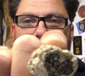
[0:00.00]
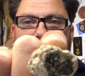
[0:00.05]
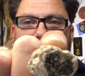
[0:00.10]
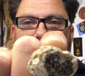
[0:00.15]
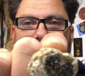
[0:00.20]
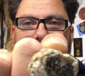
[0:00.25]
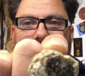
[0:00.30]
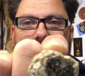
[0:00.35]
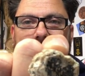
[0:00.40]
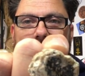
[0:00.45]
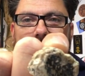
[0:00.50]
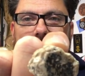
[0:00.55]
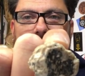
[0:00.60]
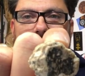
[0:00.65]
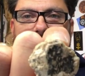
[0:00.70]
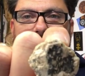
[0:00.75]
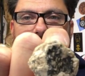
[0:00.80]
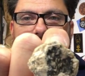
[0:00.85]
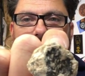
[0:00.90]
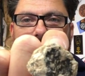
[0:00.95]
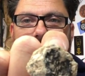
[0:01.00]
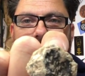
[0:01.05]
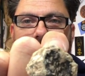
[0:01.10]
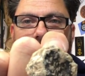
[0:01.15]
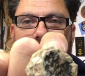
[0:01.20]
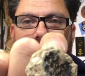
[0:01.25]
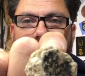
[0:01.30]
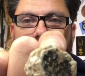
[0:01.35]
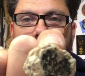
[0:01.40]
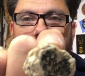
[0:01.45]
there's a heart in it.
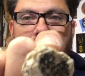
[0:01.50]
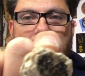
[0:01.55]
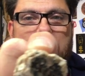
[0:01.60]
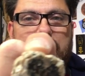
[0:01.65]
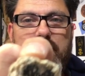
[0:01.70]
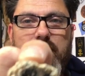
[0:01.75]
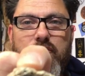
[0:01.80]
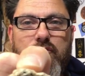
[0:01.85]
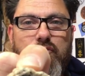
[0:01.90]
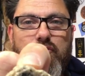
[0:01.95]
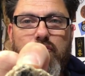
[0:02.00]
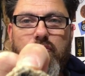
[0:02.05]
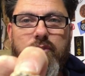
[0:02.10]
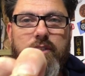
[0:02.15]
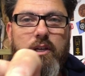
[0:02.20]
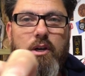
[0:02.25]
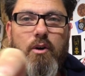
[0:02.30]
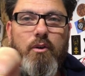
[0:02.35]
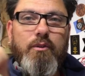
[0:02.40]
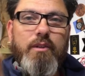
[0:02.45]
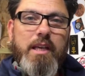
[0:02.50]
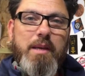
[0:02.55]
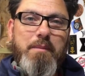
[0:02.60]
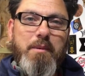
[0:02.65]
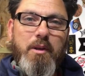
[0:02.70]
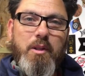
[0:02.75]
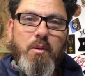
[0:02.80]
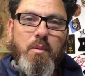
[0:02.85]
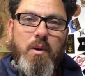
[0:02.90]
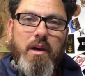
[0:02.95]
I haven't drawn that on there,
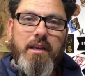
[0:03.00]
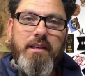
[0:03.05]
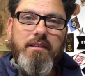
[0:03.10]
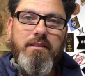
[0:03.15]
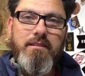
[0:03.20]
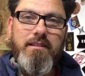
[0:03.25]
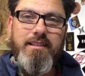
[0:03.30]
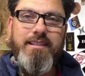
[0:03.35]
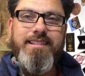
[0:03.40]
by the way.